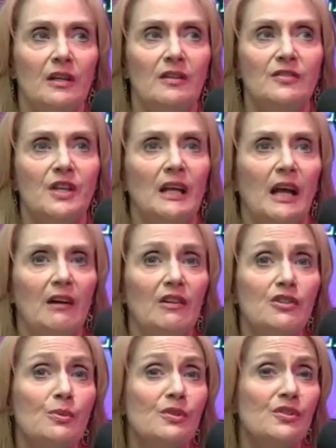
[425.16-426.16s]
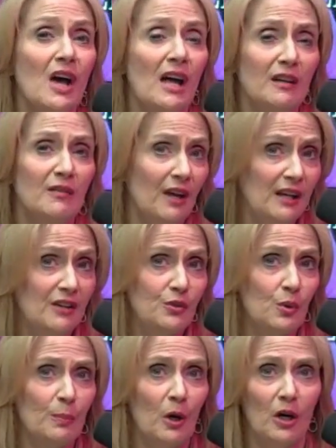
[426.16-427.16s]
is that Eris was not invited
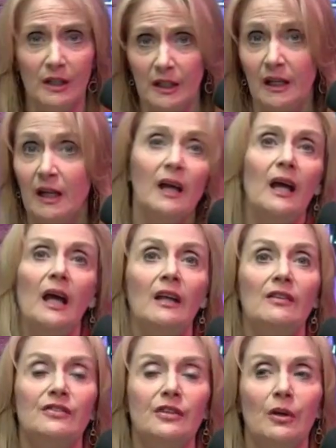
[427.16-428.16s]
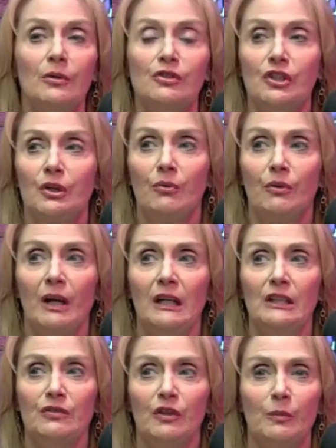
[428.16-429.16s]
to a party, and so she
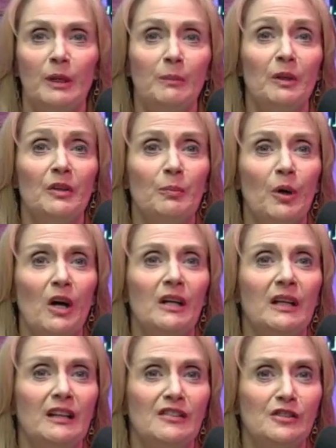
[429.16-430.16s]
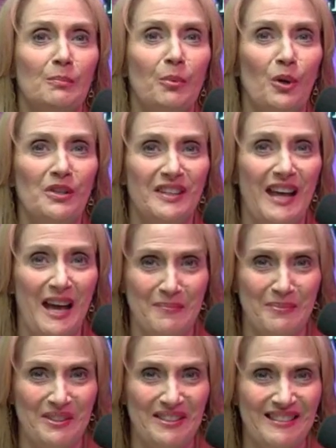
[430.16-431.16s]
arranged for the people at the party to eat some poison
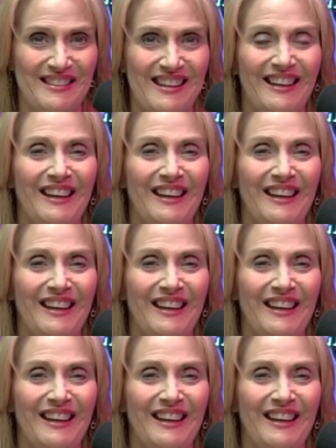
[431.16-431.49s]
apples.